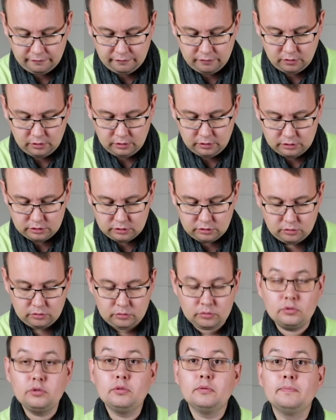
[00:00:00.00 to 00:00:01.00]
four
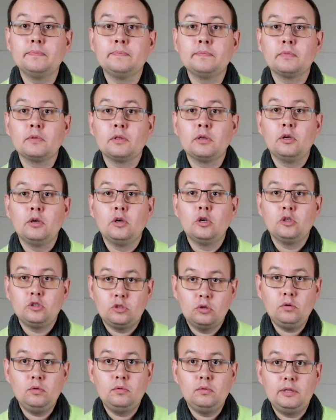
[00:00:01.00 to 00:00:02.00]
screws.
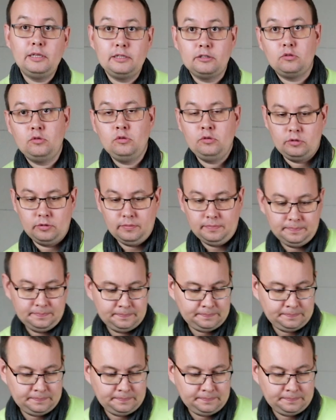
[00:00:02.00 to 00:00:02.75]
So let's do it.